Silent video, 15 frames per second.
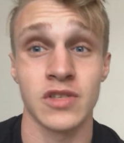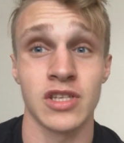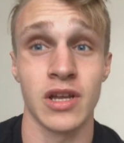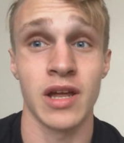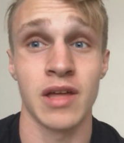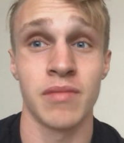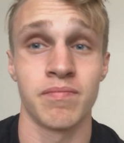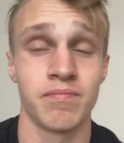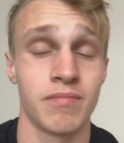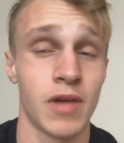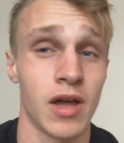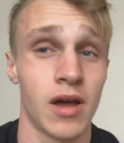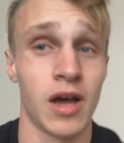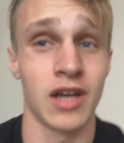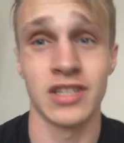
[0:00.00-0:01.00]
so yeah,
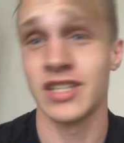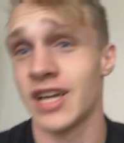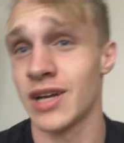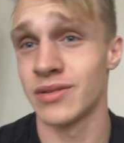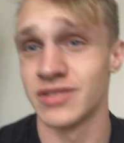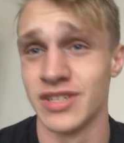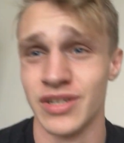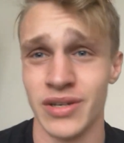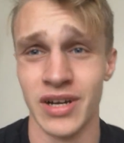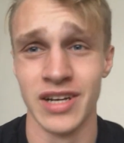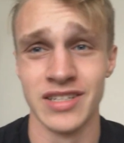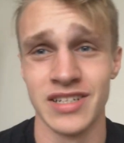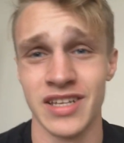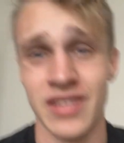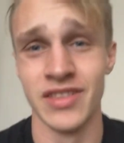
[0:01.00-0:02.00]
I shall see you
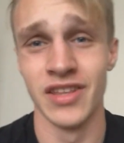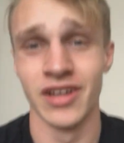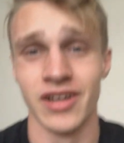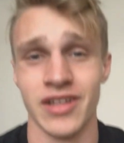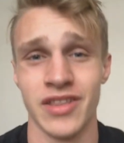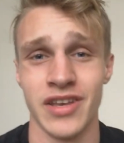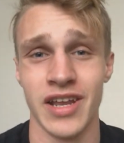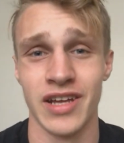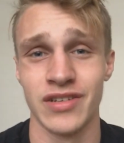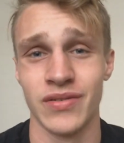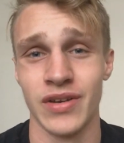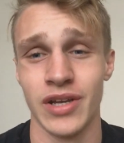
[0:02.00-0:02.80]
guys in the, the next